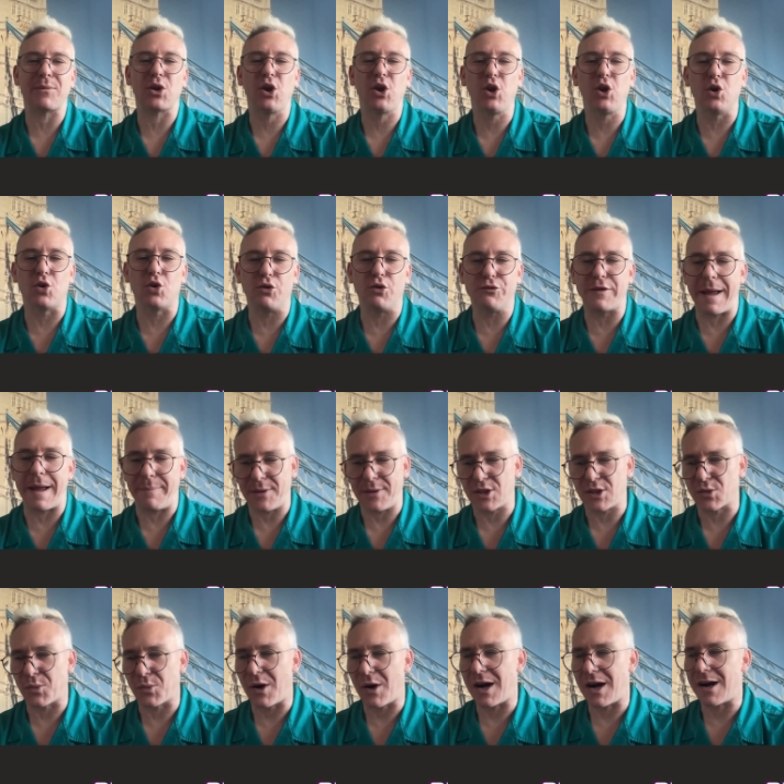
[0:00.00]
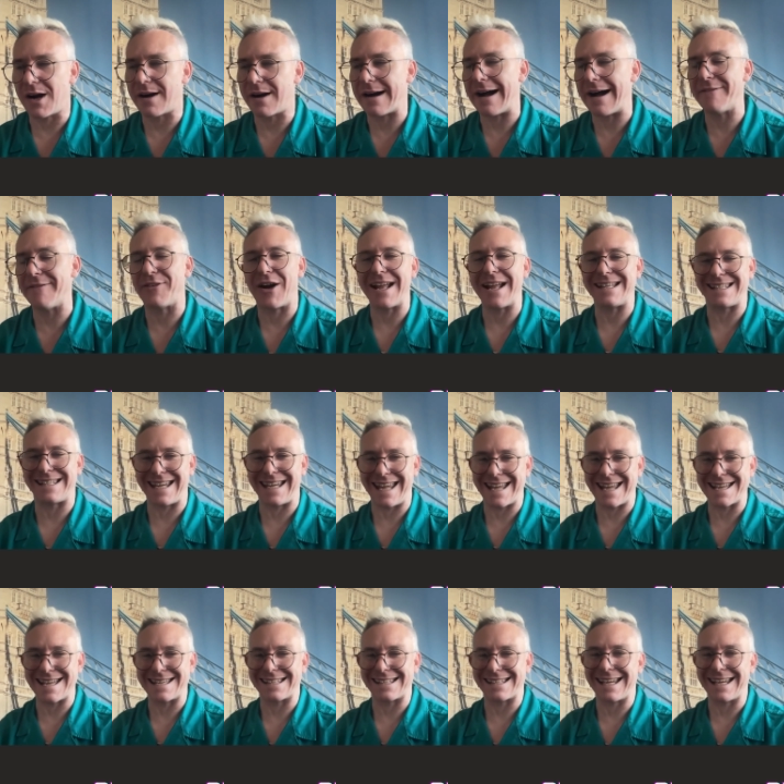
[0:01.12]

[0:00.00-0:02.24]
your repertoire of ideas.